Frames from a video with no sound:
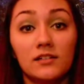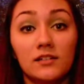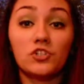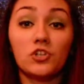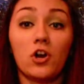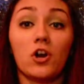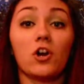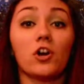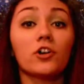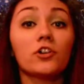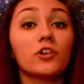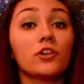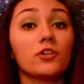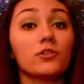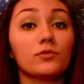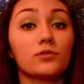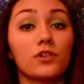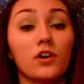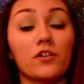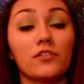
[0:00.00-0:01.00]
argued
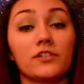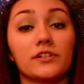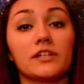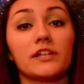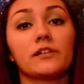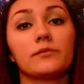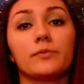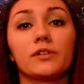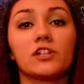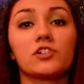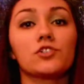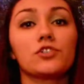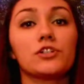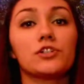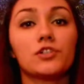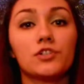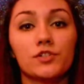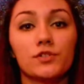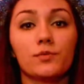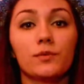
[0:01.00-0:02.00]
all the time because she
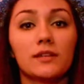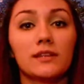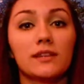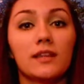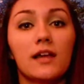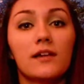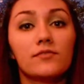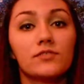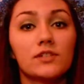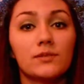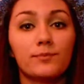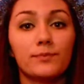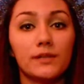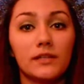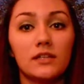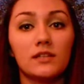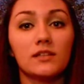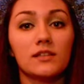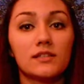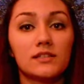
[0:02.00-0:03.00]
just wanted life to be
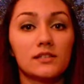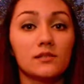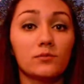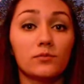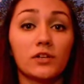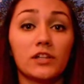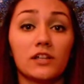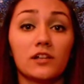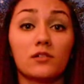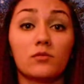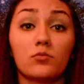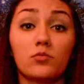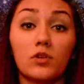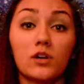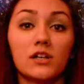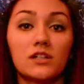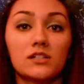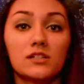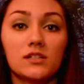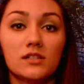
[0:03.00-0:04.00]
the same way that it was.